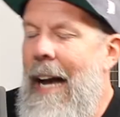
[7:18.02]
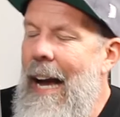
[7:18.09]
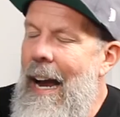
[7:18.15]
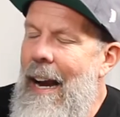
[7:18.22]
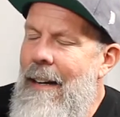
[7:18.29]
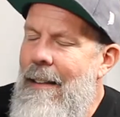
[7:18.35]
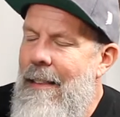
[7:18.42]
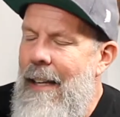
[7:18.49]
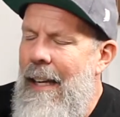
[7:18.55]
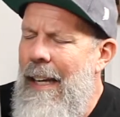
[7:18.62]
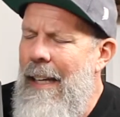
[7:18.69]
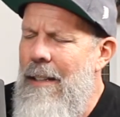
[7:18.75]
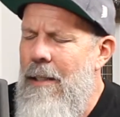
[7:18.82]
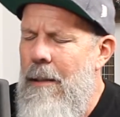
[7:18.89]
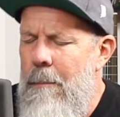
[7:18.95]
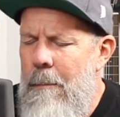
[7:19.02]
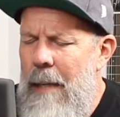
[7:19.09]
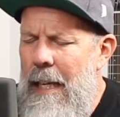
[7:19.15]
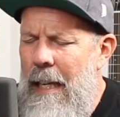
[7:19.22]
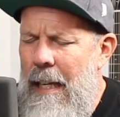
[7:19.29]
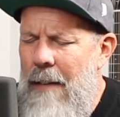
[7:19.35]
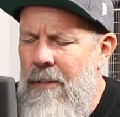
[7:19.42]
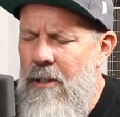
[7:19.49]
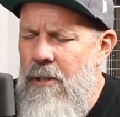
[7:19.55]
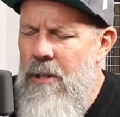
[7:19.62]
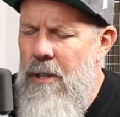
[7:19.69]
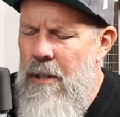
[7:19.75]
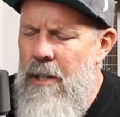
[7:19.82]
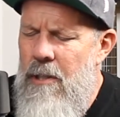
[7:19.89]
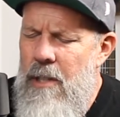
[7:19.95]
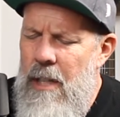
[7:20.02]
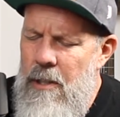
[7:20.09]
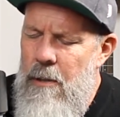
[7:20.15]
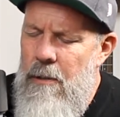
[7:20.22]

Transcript: I think, to me, verse 36